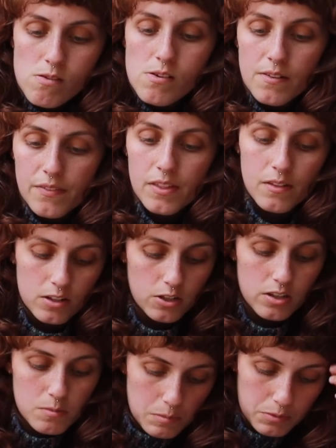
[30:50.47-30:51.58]
A lot
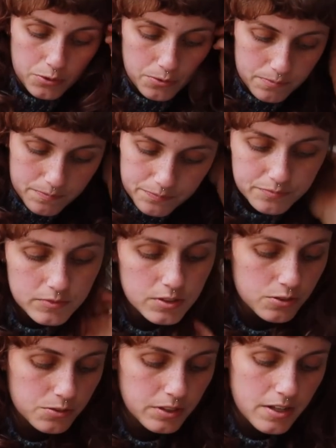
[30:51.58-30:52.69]
of them are blue. I
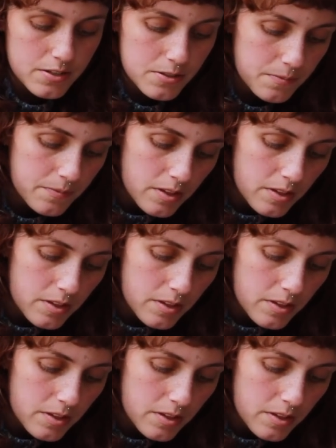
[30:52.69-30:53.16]
just realized.